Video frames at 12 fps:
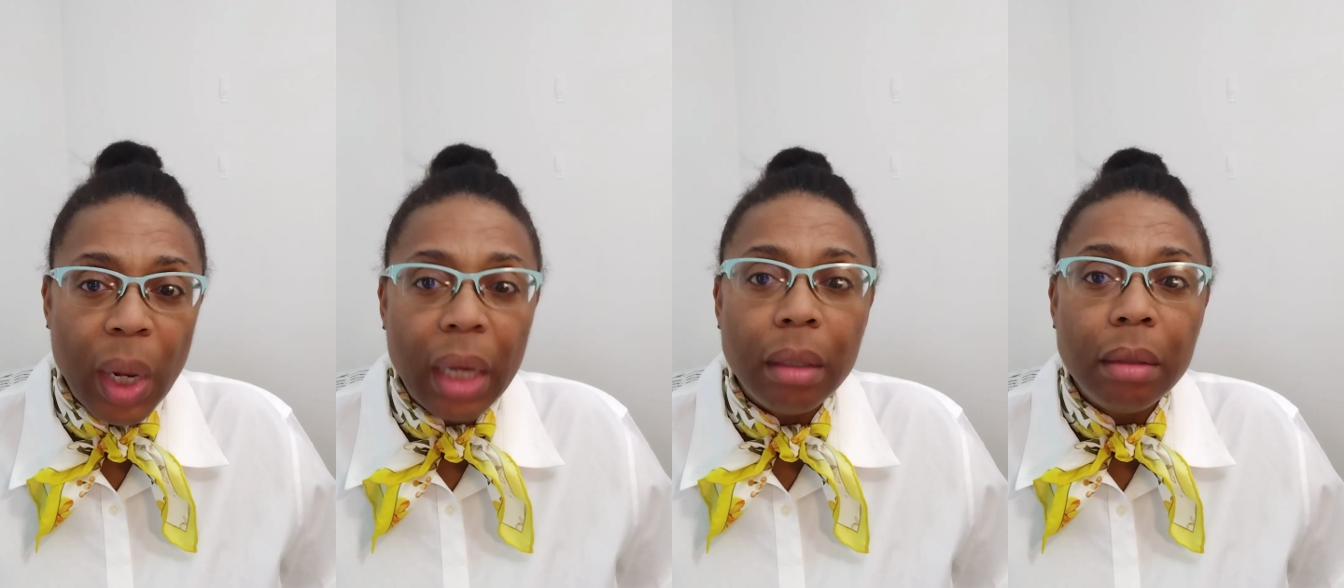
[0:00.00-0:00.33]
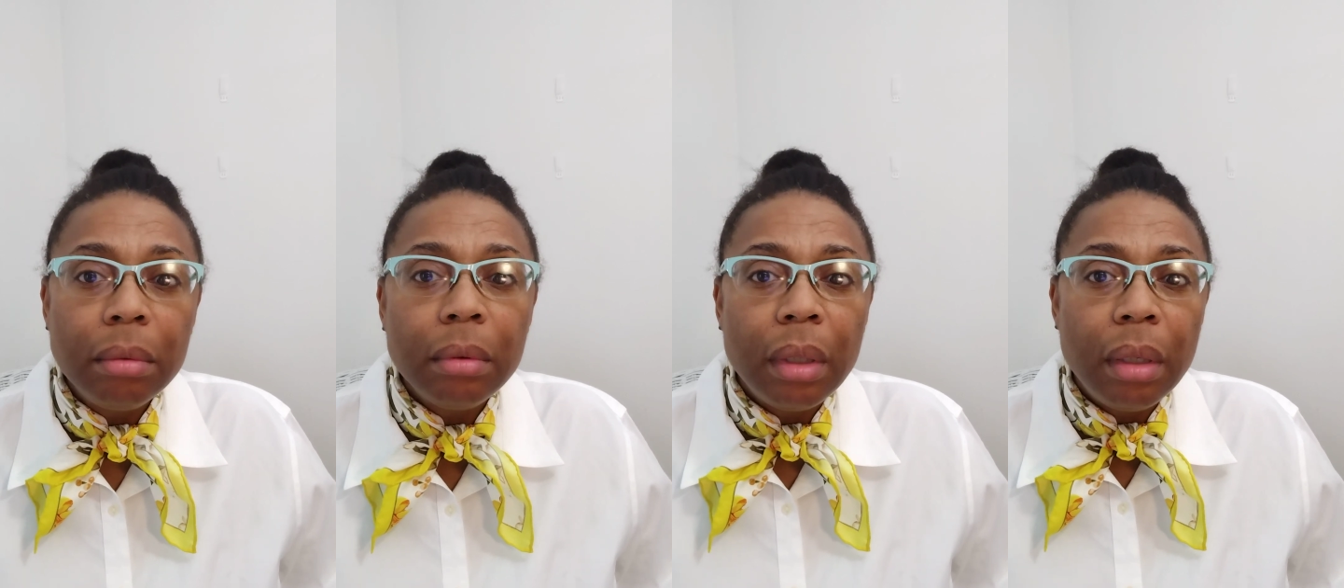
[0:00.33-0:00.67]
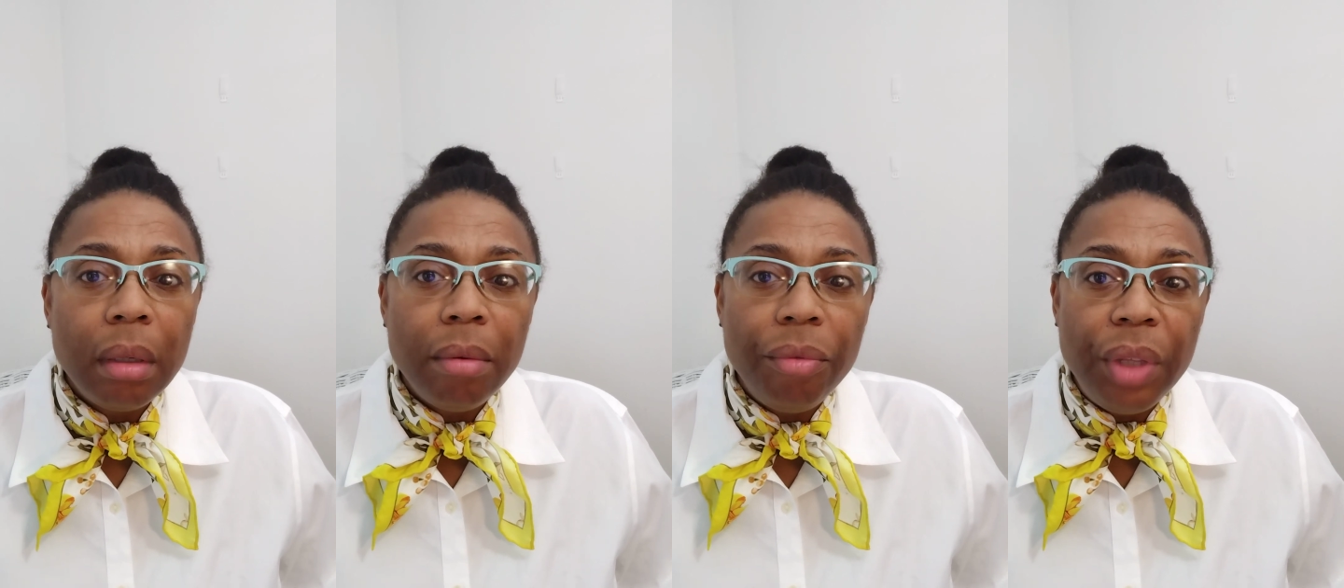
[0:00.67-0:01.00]
well
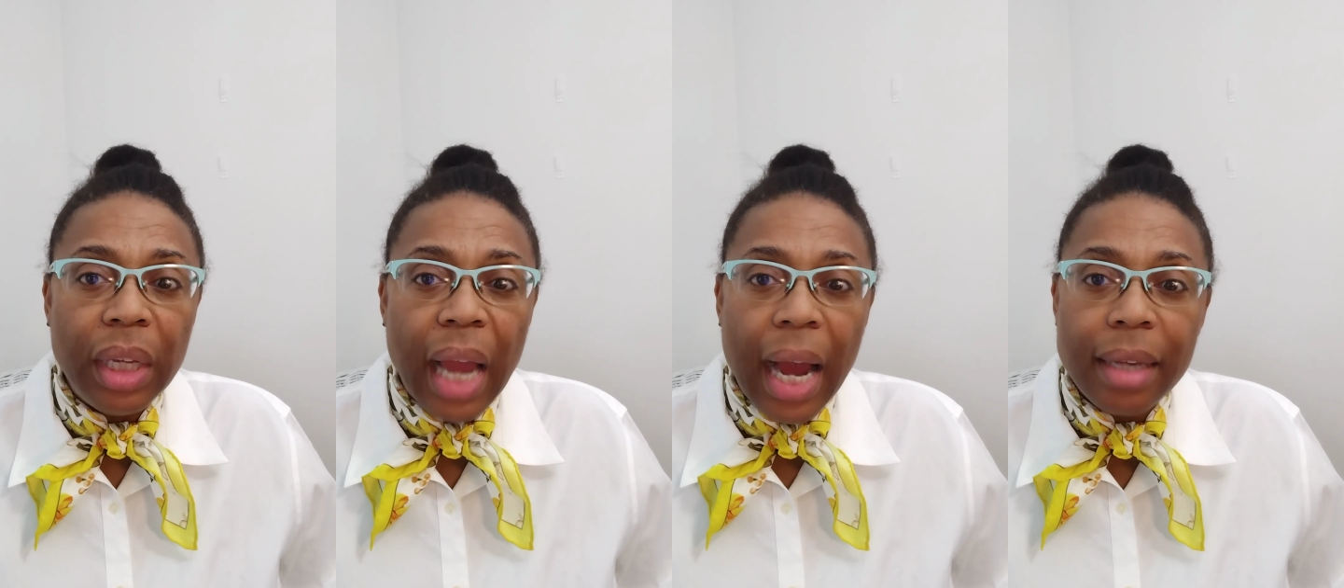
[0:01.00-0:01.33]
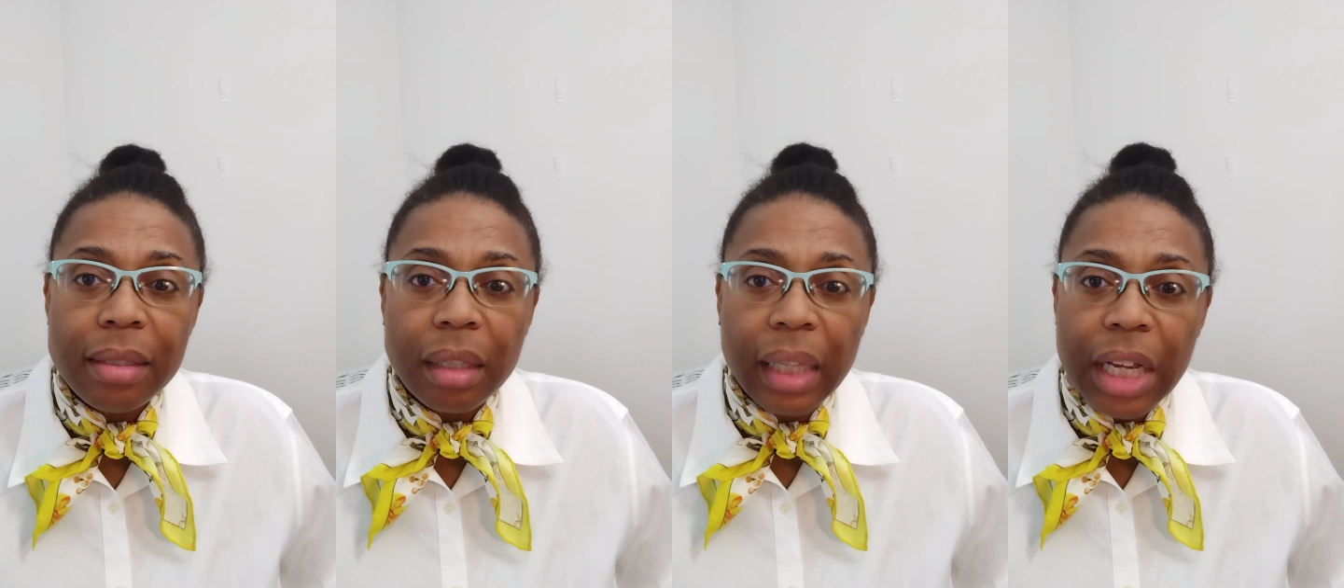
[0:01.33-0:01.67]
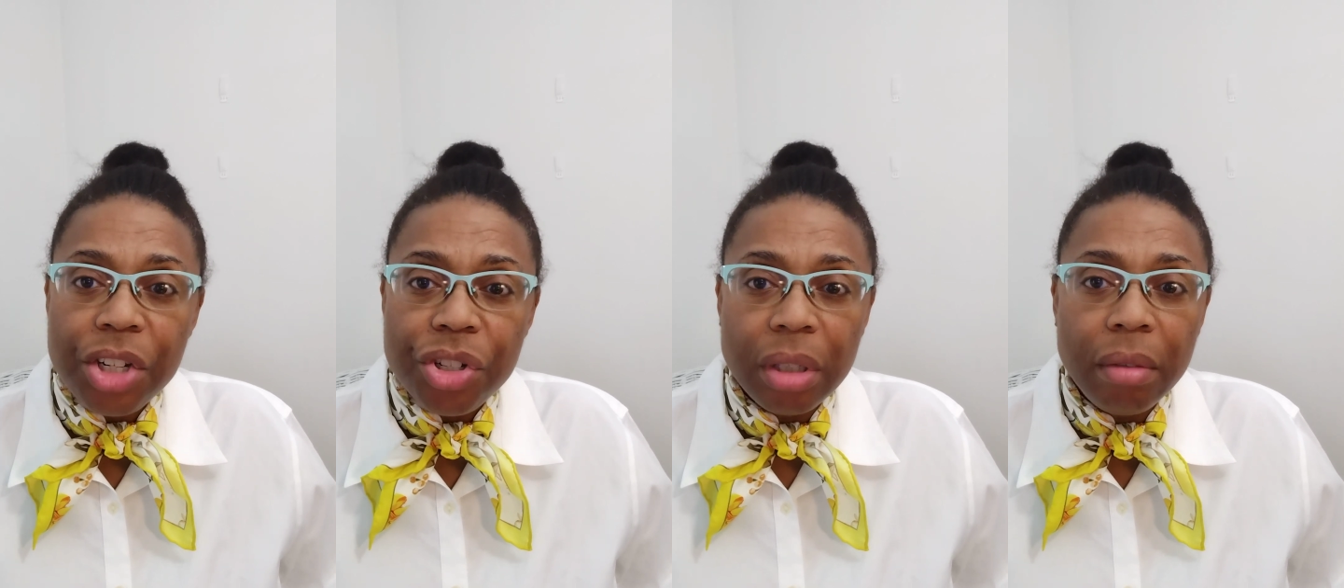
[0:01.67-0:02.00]
the
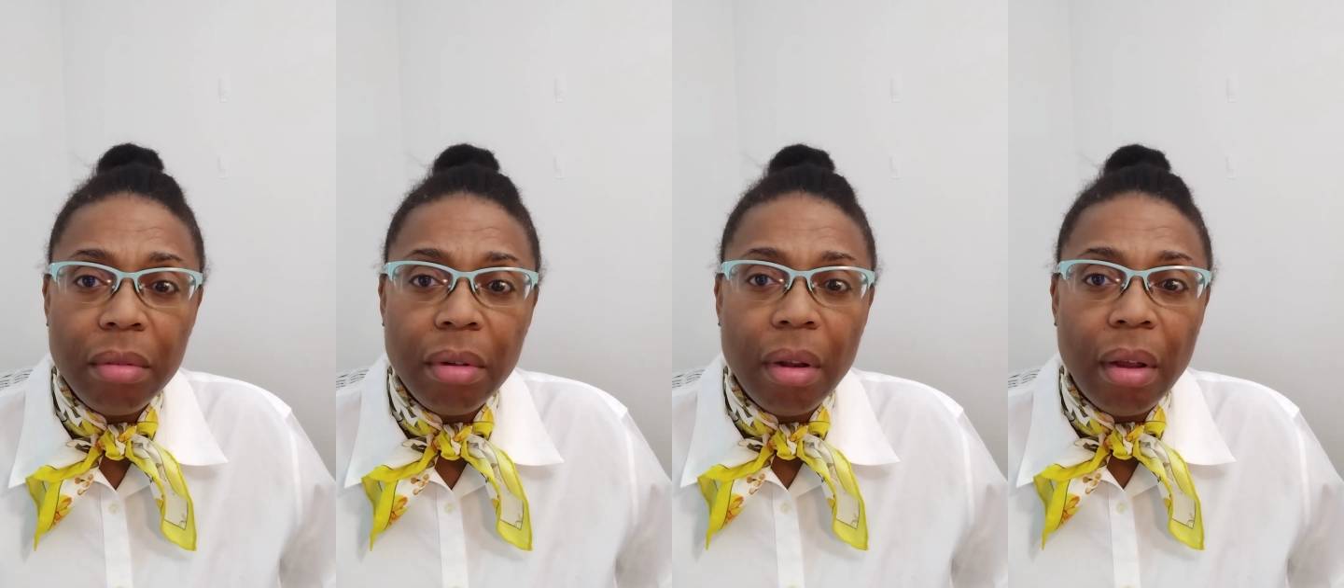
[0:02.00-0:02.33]
isolation